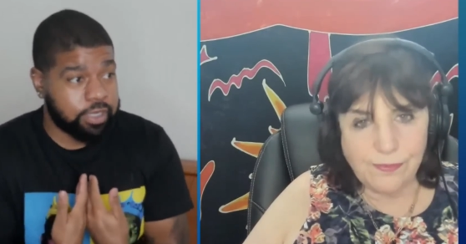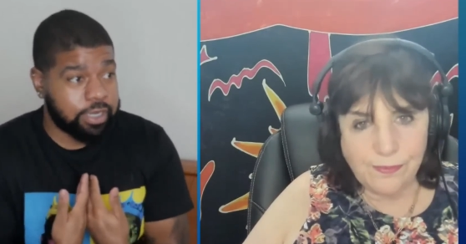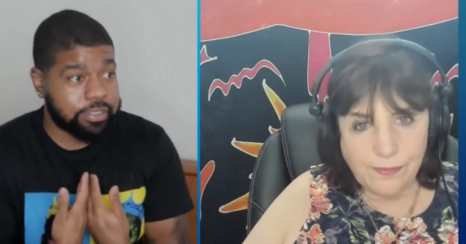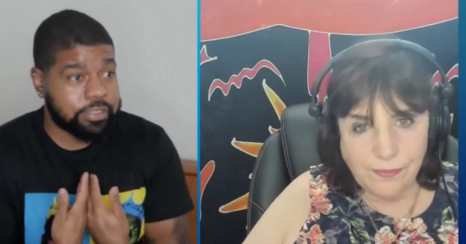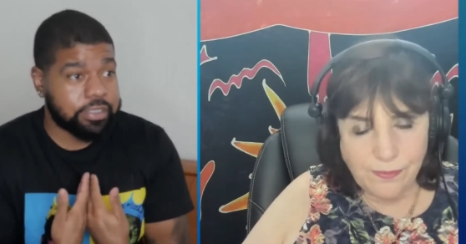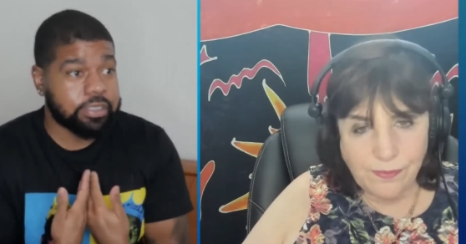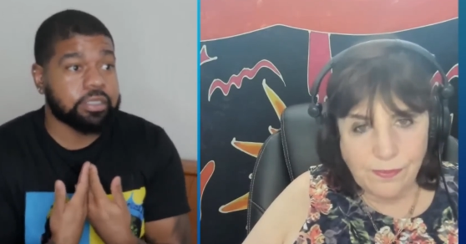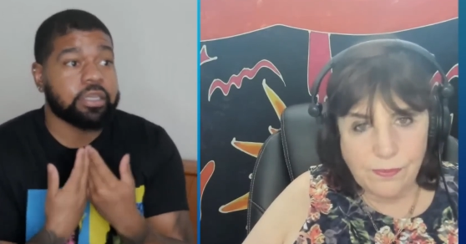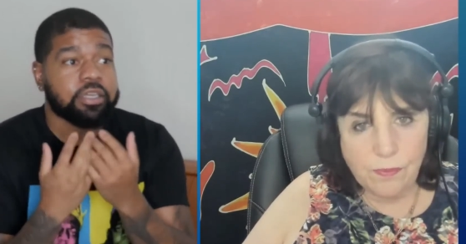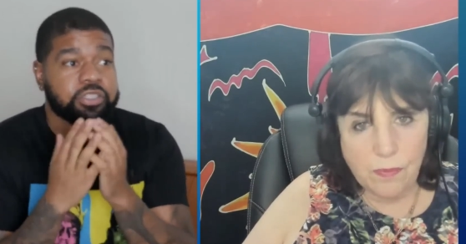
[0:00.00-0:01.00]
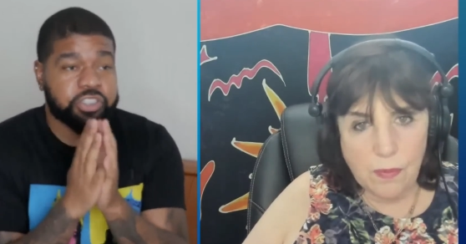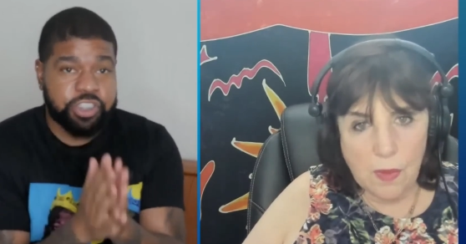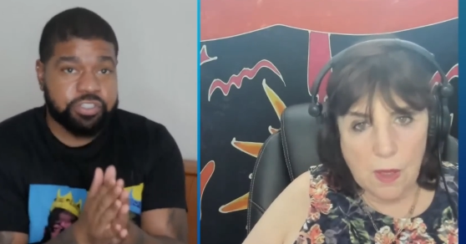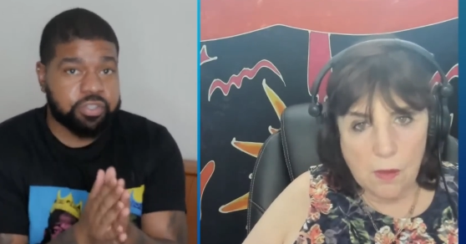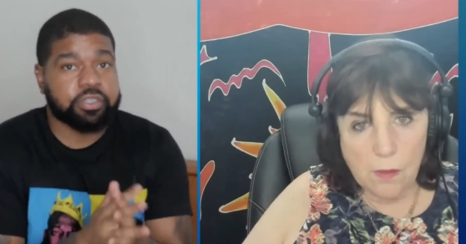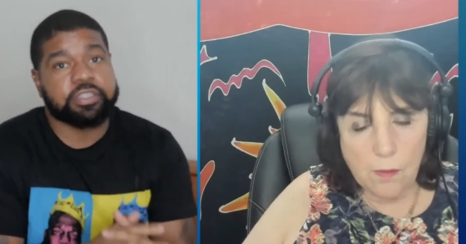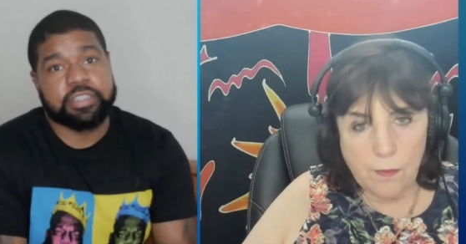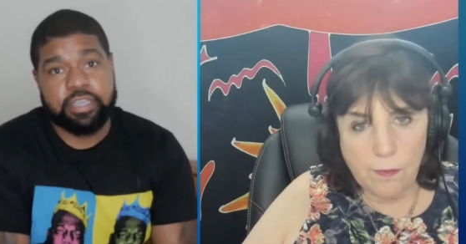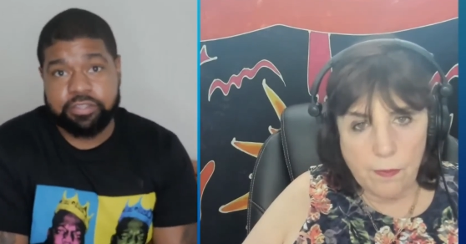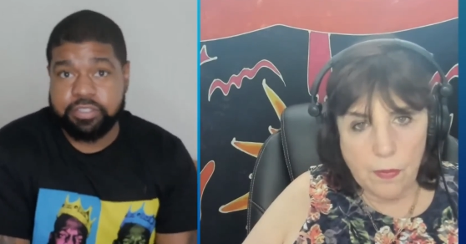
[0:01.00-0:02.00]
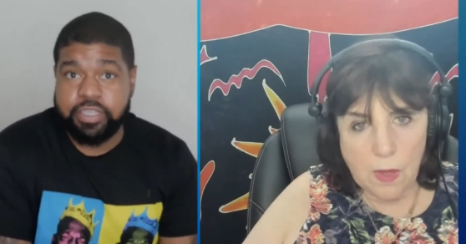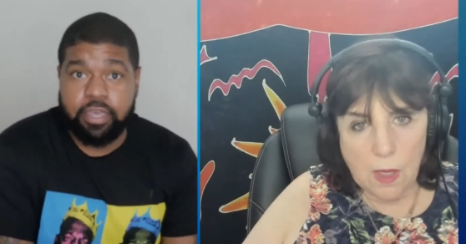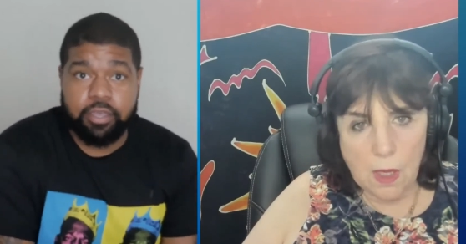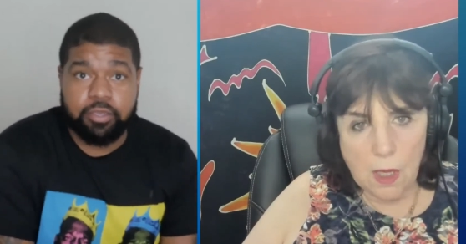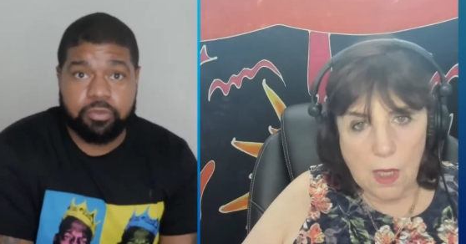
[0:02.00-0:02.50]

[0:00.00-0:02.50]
Speaker 1: I see it, she's gonna take the time.